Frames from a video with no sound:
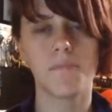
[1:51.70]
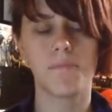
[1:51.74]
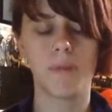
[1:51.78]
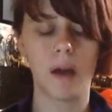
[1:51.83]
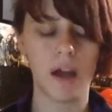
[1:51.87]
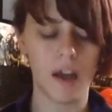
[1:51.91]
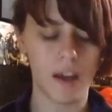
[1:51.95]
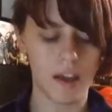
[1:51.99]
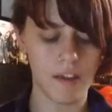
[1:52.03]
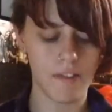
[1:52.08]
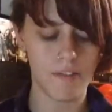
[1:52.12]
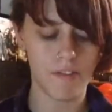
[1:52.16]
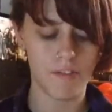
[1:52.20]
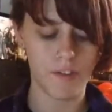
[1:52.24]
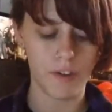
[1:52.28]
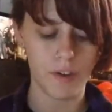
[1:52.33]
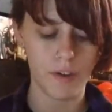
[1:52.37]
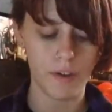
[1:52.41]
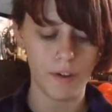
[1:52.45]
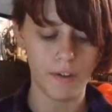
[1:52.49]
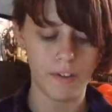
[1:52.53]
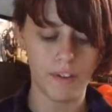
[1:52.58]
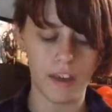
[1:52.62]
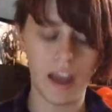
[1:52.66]
buy
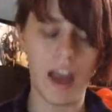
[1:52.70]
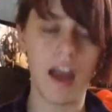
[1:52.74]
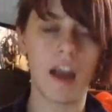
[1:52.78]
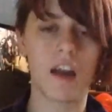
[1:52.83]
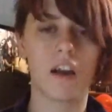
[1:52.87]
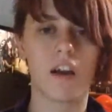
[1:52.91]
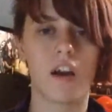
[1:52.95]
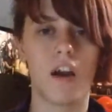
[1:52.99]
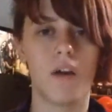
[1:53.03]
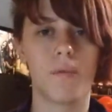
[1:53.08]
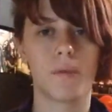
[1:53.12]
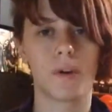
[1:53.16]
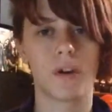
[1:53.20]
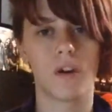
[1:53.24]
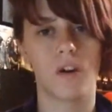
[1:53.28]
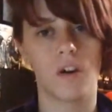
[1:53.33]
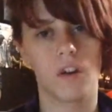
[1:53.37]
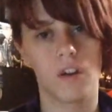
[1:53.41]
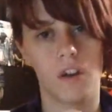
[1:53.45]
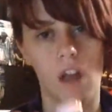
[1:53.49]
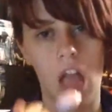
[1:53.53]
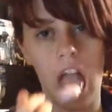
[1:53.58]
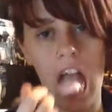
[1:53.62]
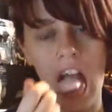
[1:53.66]
food at
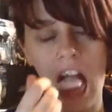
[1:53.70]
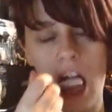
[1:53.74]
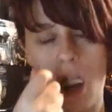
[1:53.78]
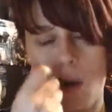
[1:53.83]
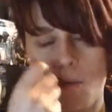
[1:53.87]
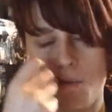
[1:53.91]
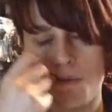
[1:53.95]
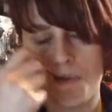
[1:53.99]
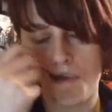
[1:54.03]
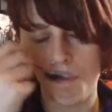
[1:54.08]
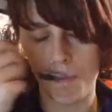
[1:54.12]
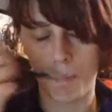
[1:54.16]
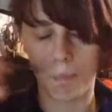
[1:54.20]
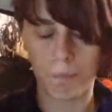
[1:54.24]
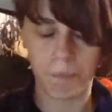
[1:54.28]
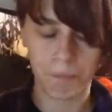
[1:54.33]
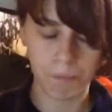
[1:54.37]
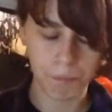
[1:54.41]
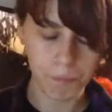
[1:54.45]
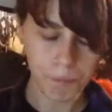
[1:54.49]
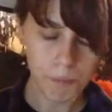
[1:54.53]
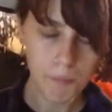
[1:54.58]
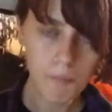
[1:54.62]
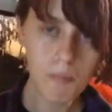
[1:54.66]
Comic-Con,
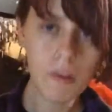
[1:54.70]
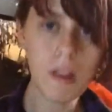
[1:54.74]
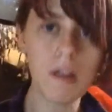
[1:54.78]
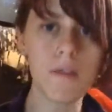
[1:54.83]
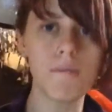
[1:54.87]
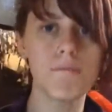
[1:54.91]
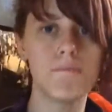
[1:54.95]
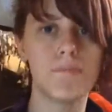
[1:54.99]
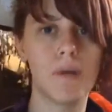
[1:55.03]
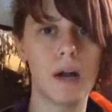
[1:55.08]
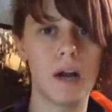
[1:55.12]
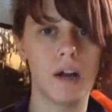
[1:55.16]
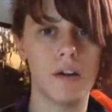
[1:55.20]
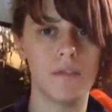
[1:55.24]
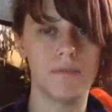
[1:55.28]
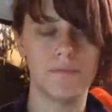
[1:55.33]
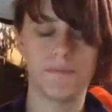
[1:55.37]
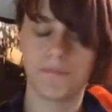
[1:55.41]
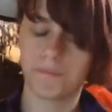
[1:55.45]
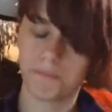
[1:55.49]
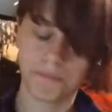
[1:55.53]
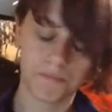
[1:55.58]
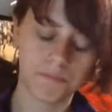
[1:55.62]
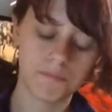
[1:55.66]
but
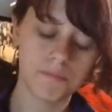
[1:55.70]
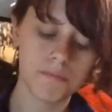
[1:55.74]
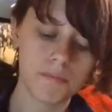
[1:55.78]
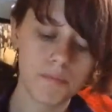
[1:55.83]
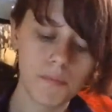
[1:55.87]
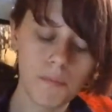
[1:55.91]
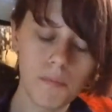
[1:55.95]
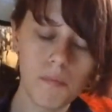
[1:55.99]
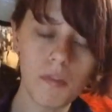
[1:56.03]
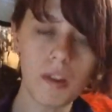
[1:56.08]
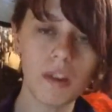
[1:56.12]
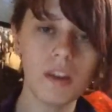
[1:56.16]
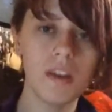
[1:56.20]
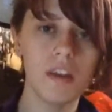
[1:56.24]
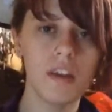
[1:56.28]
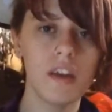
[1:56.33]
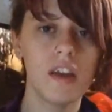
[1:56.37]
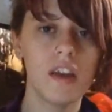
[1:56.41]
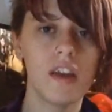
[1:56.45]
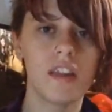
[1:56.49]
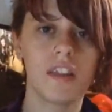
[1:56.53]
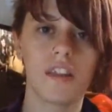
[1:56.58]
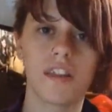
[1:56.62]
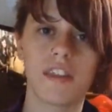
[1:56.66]

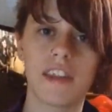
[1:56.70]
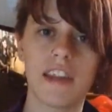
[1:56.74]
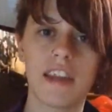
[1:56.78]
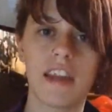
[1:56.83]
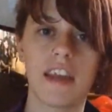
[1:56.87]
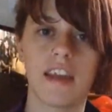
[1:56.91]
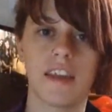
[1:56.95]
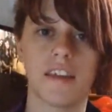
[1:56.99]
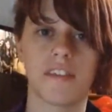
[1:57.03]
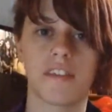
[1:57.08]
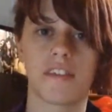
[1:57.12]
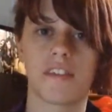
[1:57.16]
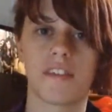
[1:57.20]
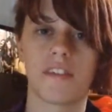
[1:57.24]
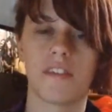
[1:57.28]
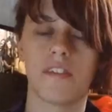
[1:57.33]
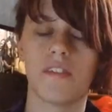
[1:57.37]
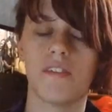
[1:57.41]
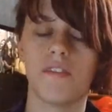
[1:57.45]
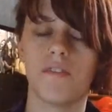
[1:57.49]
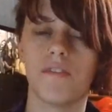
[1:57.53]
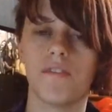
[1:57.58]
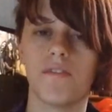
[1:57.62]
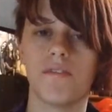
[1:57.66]
the thing is,
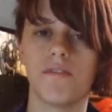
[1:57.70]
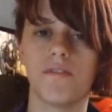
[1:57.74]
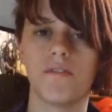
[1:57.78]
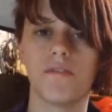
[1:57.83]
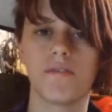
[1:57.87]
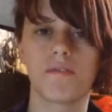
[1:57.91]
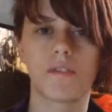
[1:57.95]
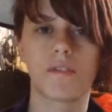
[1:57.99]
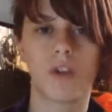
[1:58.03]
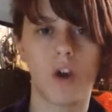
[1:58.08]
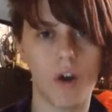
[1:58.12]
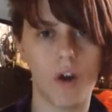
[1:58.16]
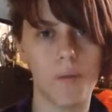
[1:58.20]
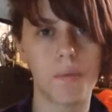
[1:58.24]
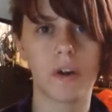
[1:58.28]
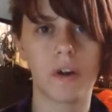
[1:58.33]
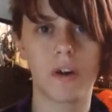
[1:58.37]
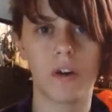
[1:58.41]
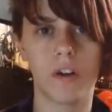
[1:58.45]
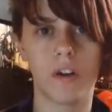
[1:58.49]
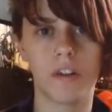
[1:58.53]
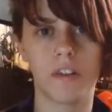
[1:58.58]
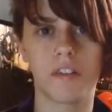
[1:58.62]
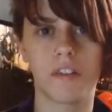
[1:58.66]

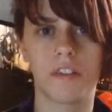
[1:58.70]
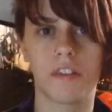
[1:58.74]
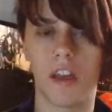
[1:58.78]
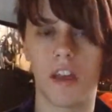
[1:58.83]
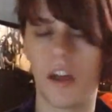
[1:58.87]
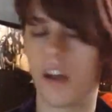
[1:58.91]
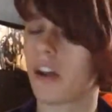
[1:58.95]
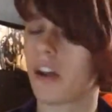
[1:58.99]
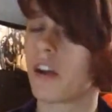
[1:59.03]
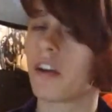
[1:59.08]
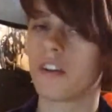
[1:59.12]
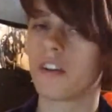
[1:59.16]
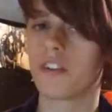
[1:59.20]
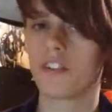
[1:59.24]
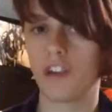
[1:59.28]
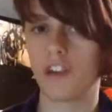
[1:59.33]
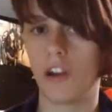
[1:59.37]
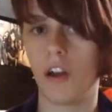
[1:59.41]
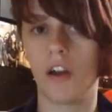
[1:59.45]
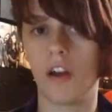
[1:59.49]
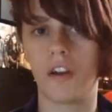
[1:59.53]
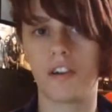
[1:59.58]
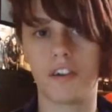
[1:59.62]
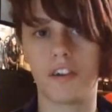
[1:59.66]
Comic-Cons are going to
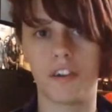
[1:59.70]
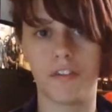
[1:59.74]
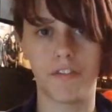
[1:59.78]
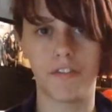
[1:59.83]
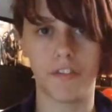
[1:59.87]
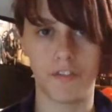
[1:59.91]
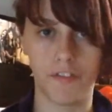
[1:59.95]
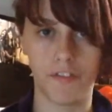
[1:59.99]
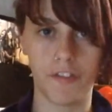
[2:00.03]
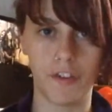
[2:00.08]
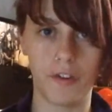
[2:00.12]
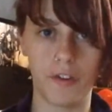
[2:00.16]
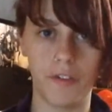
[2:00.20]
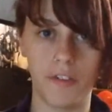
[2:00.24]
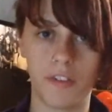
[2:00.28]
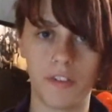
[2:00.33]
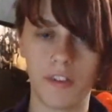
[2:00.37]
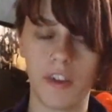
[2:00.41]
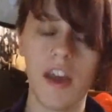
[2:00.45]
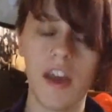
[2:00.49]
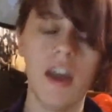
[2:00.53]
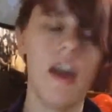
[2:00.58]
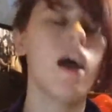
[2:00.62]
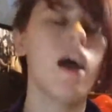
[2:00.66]
charge you for food,
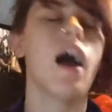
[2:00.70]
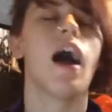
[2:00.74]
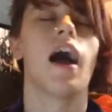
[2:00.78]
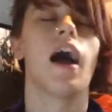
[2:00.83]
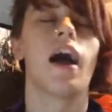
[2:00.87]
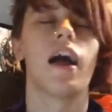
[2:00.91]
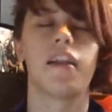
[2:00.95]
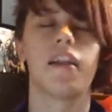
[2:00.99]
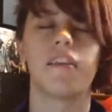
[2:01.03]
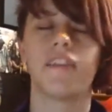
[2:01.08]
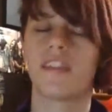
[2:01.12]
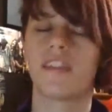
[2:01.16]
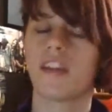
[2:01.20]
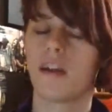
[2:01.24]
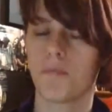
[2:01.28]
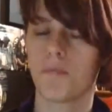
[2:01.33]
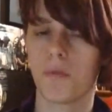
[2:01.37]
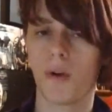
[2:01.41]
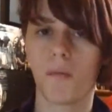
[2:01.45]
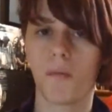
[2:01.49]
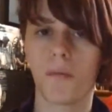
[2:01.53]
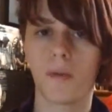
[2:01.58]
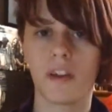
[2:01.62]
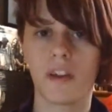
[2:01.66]
and they're
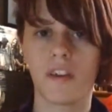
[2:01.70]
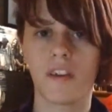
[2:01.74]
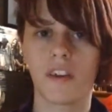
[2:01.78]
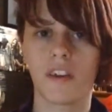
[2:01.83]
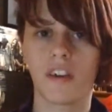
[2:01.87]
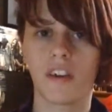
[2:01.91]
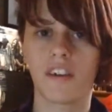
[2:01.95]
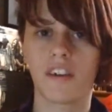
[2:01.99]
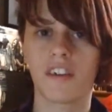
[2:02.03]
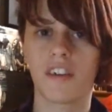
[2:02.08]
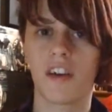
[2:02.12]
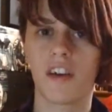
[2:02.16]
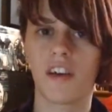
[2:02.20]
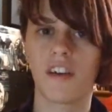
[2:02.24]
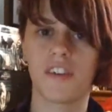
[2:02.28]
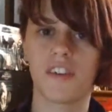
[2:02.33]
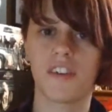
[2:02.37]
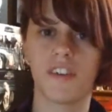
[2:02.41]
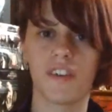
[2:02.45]
probably not going to charge